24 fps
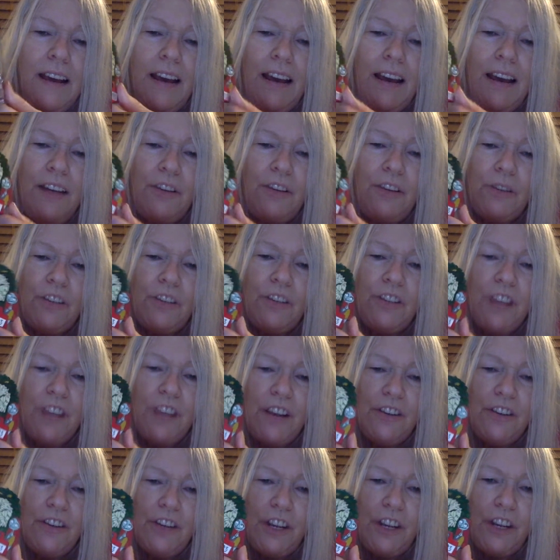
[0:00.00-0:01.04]
and you can
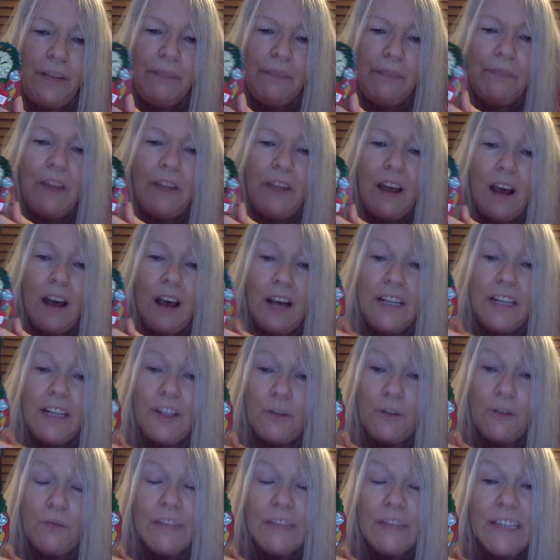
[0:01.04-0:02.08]
change it. I
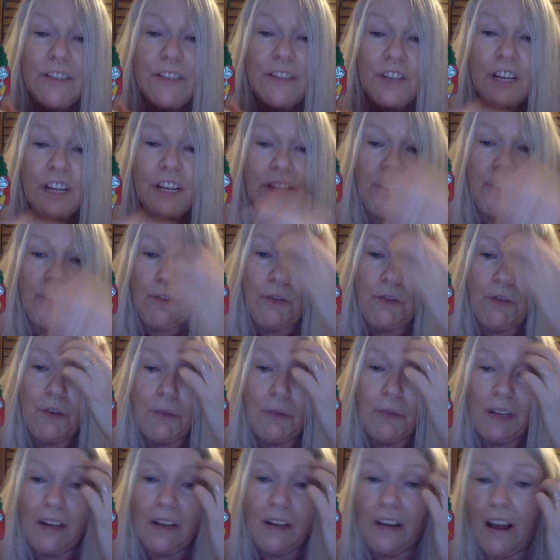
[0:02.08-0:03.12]
don't suggest you do
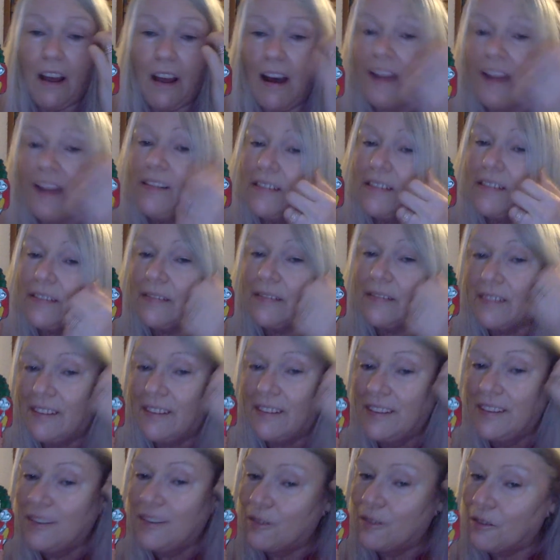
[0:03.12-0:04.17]
it a lot
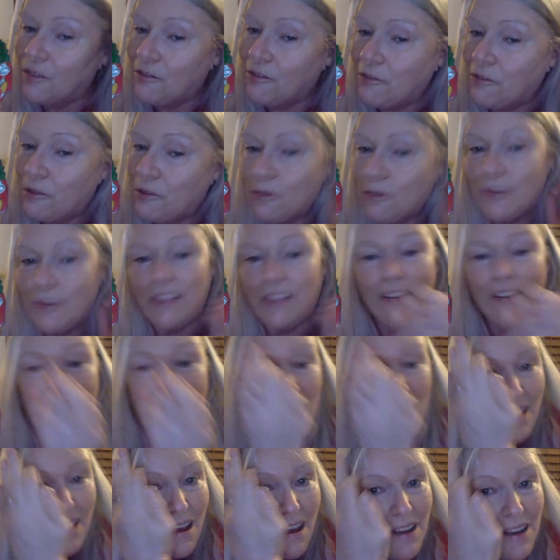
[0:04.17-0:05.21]
or fool with it a
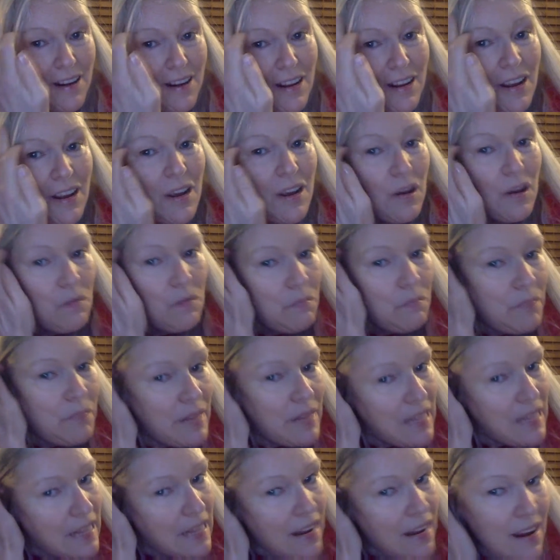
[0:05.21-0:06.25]
lot,
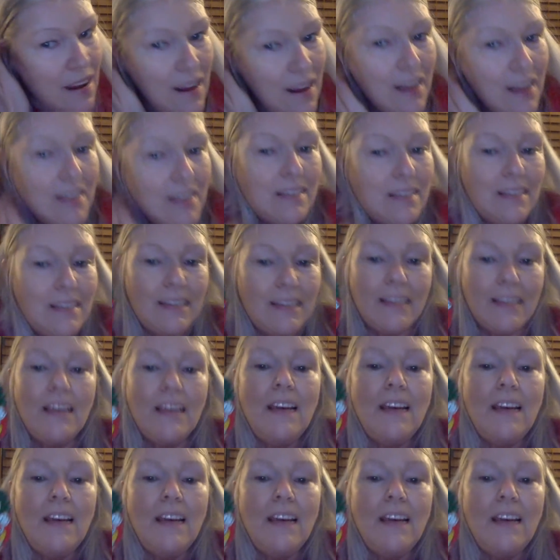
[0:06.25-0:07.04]
because